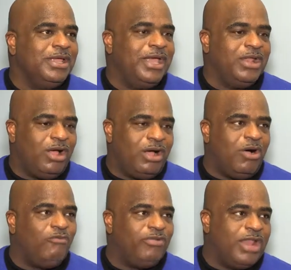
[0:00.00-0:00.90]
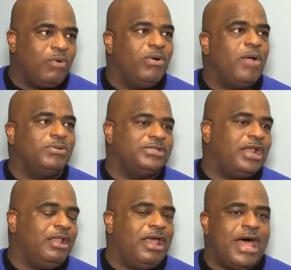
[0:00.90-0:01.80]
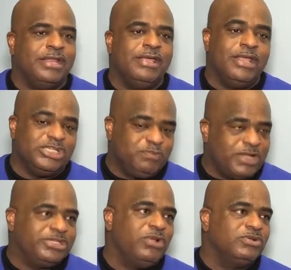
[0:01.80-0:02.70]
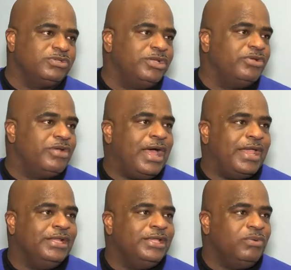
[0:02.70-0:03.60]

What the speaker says: and hopefully that will help us out a lot, especially on senior night.